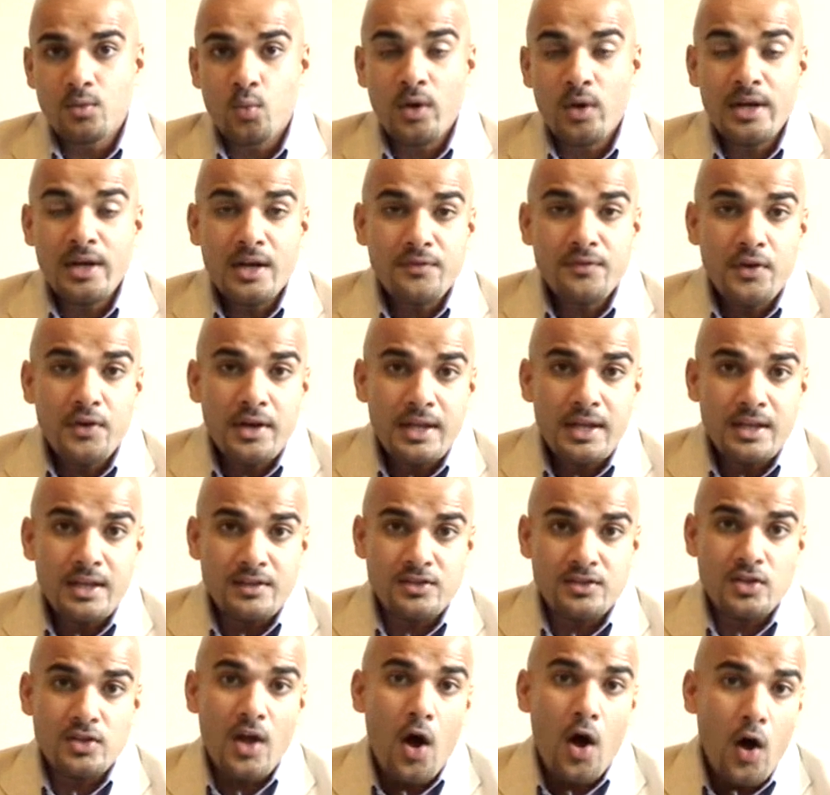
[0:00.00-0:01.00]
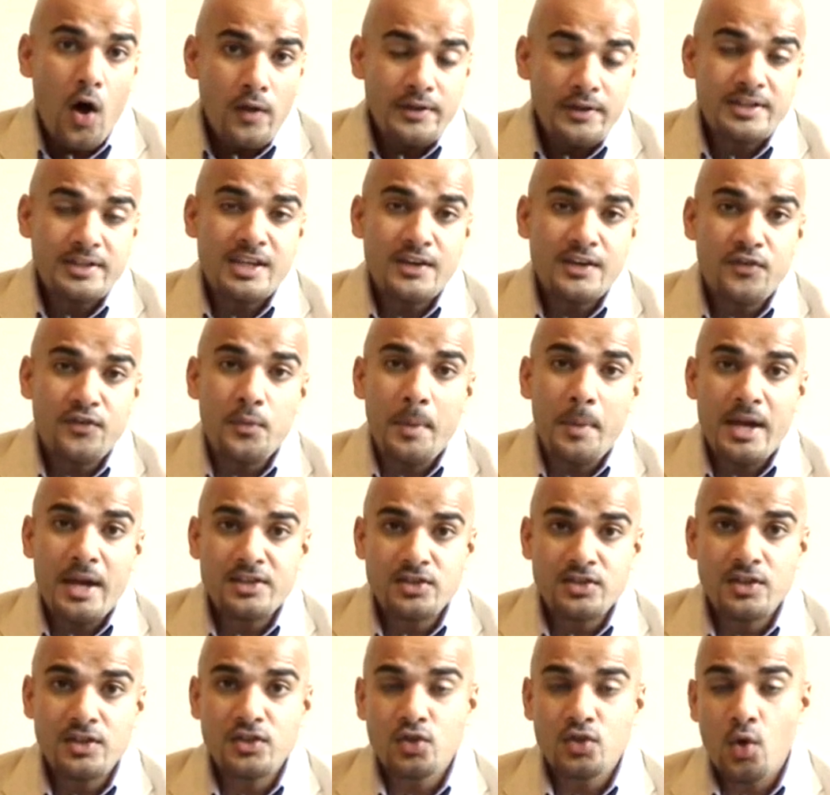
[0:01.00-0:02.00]
Whatever it is, all this
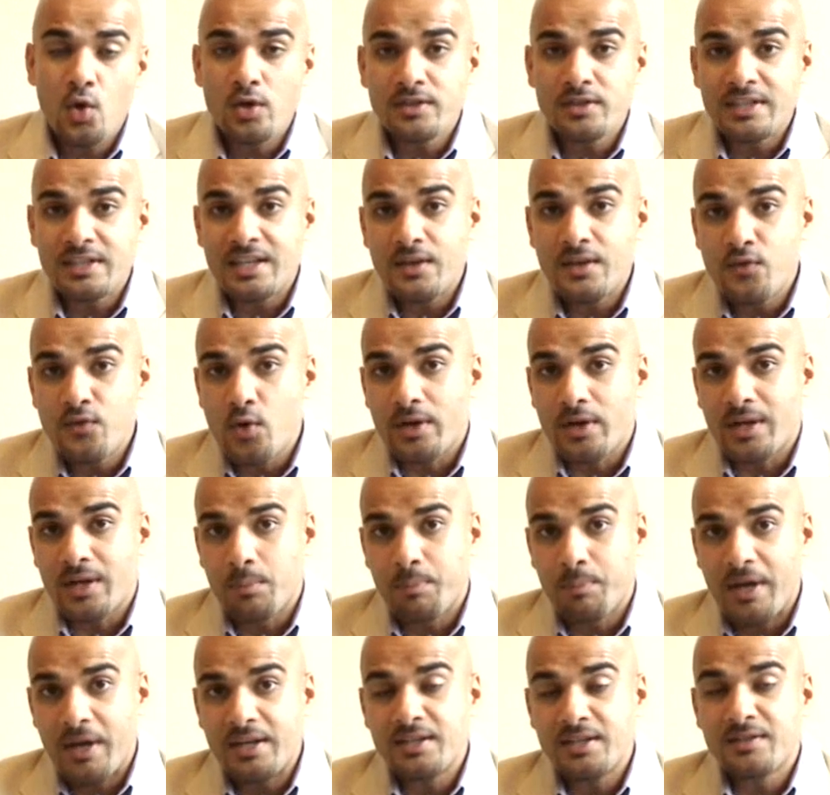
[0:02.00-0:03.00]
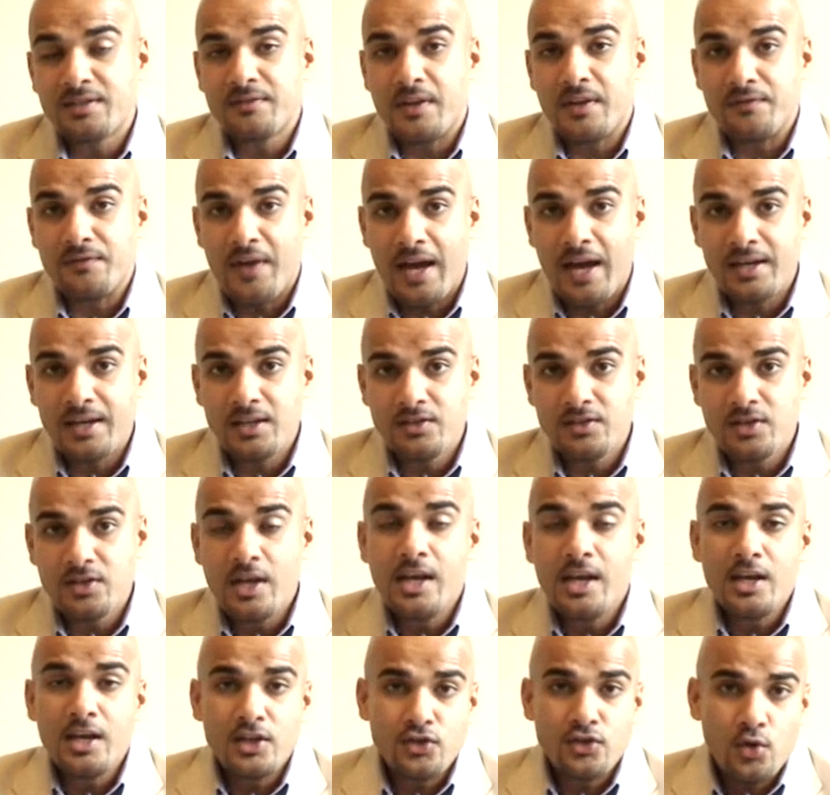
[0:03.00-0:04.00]
information is going to give you a competitive advantage
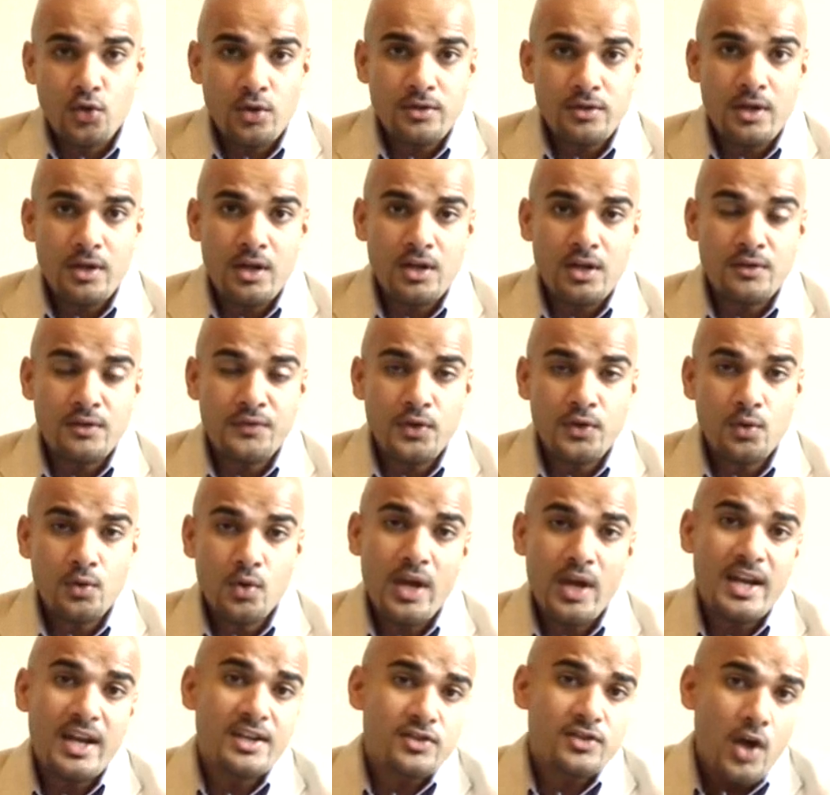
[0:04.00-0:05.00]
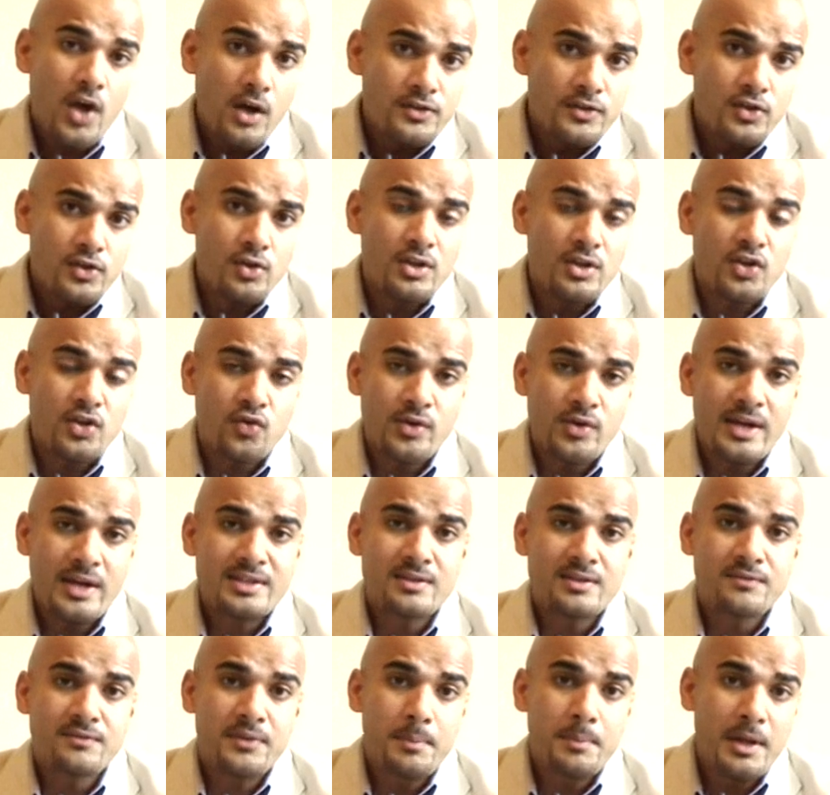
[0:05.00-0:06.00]
during the interview, and it's also going to create
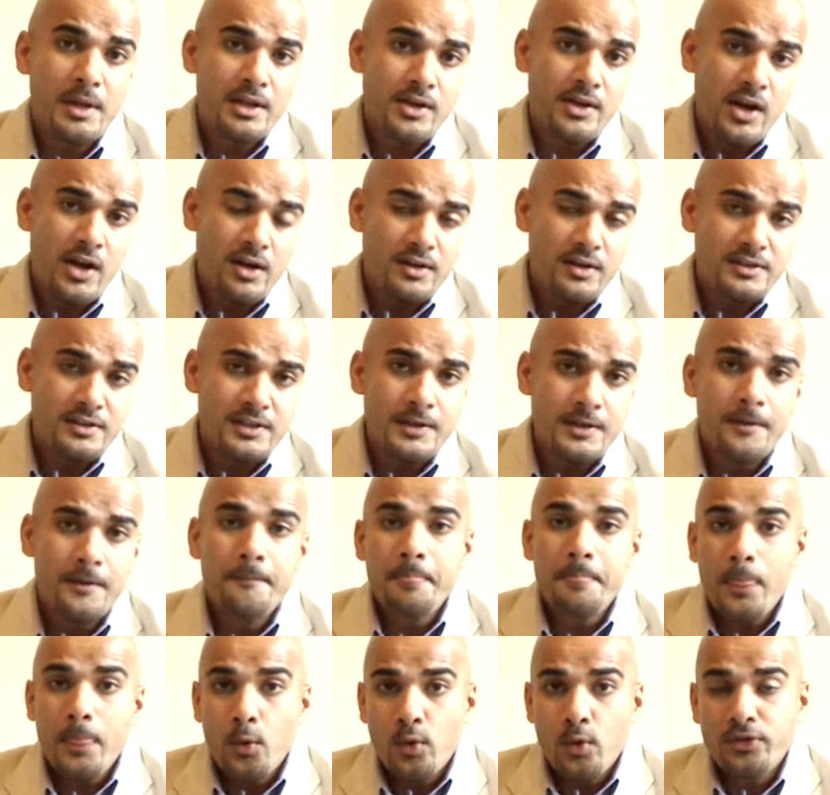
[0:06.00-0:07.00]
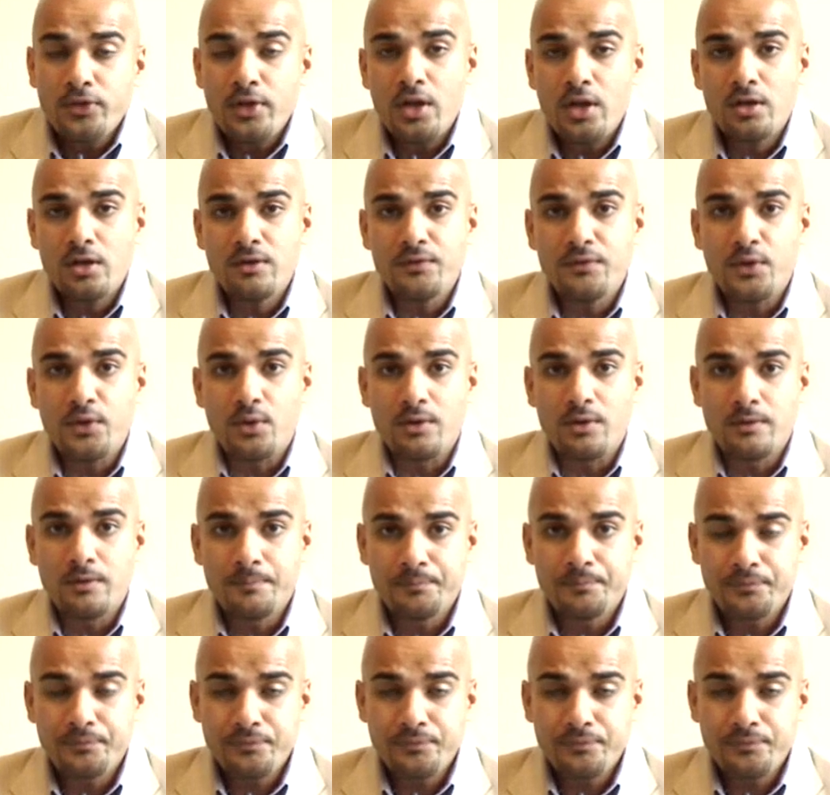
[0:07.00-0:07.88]
some familiarity with the interviewer.